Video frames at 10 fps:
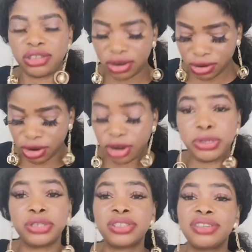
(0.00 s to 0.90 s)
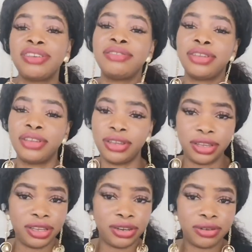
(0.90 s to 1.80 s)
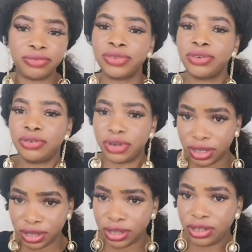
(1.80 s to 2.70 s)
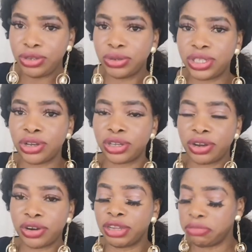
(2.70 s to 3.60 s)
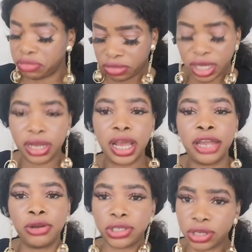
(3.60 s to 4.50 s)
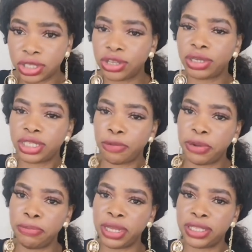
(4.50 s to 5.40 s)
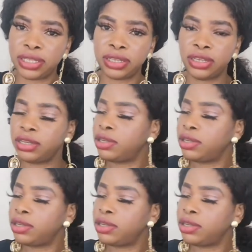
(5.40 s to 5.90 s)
scrub your skin, you know, use your cream, and also take supplements.